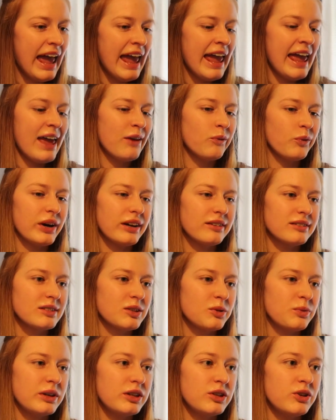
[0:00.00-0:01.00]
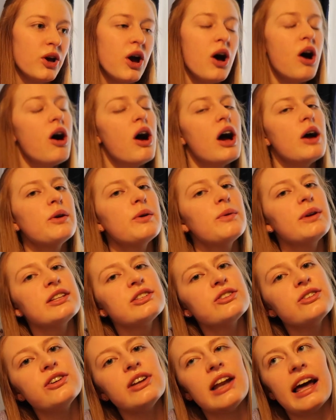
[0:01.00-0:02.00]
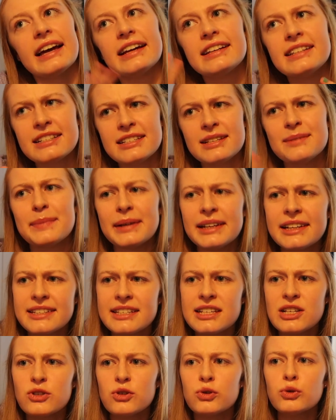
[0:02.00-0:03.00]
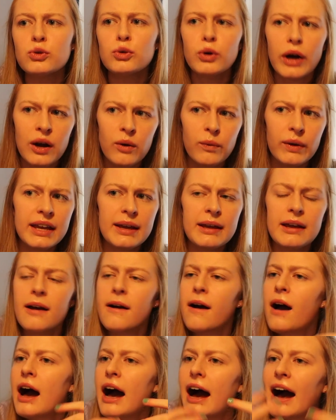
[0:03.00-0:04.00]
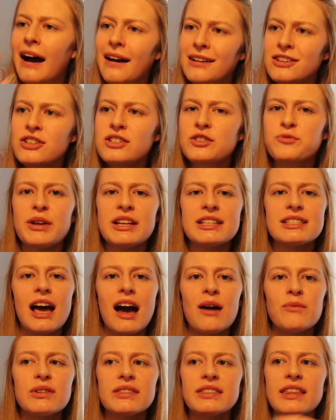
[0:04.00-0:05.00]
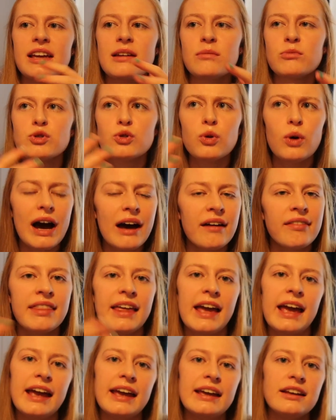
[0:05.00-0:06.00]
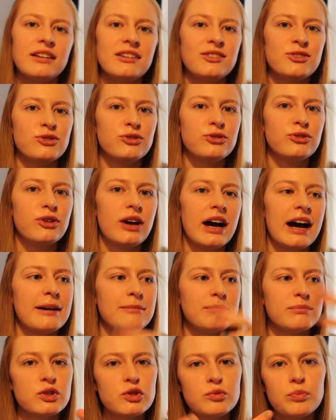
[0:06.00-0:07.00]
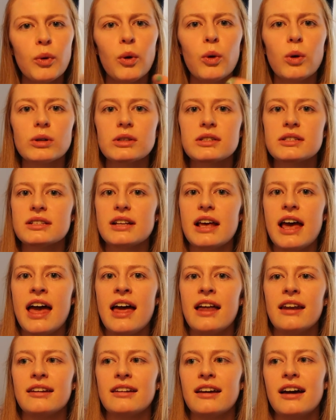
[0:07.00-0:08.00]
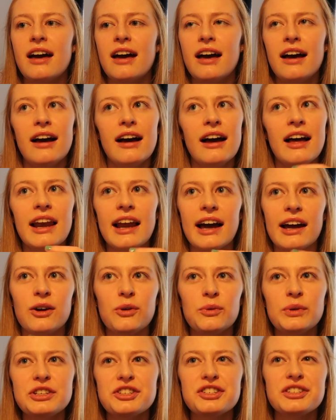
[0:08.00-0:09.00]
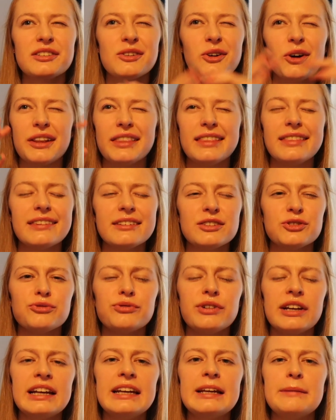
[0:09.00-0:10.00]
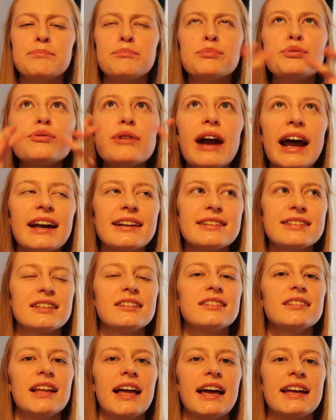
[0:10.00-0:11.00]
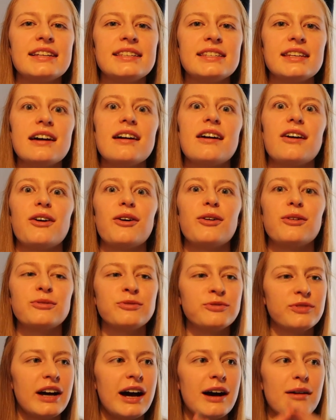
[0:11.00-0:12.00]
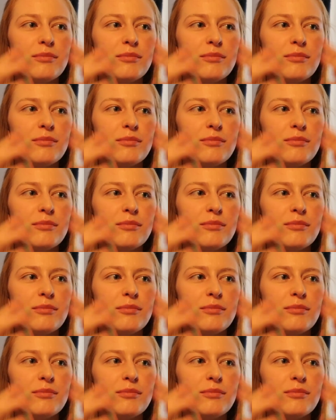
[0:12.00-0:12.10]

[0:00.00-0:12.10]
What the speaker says: And what else did we do? And we went to like a disability school, and we just spent time with them, saw how they do sports, and like we just got this really practical idea of